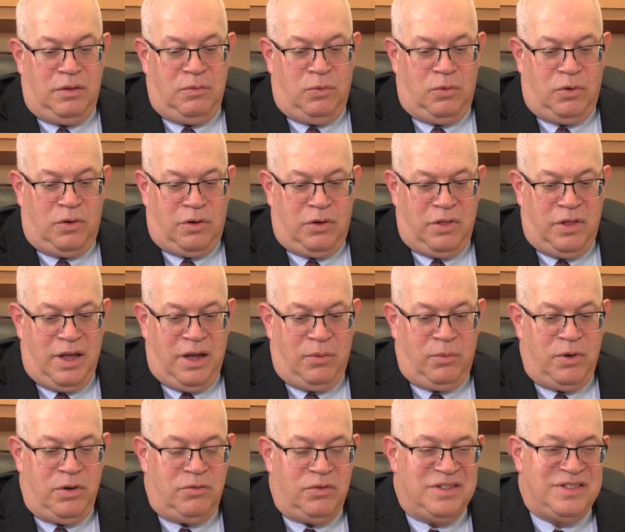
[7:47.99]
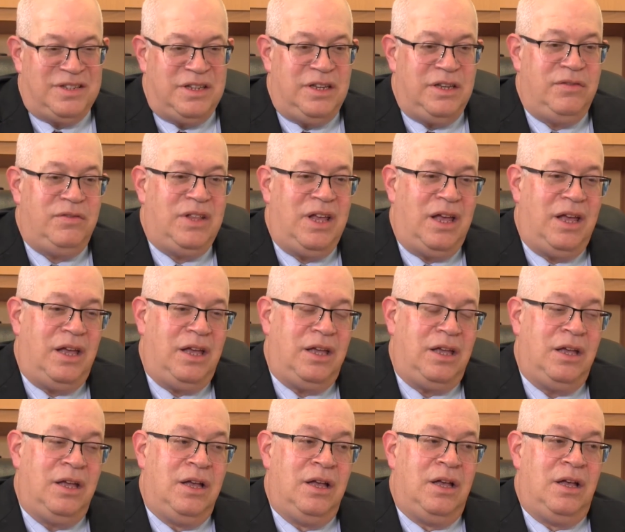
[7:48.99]
were that we received
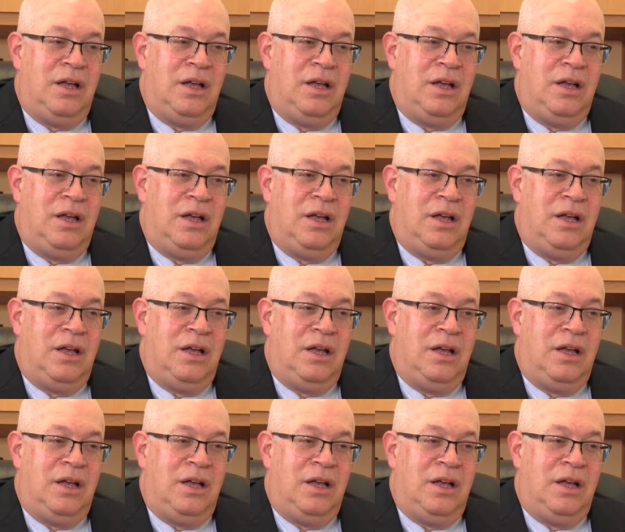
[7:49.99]
a